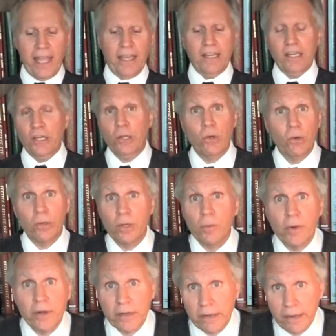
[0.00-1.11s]
and you don't know
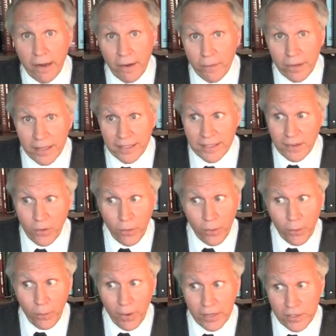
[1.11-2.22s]
where you're going
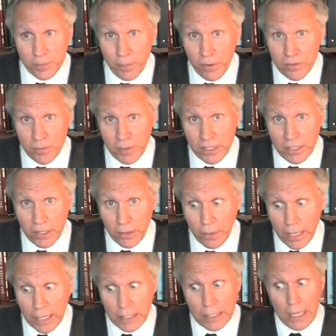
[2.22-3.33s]
or what you're supposed to be
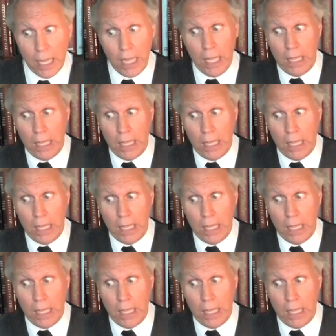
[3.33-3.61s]
doing,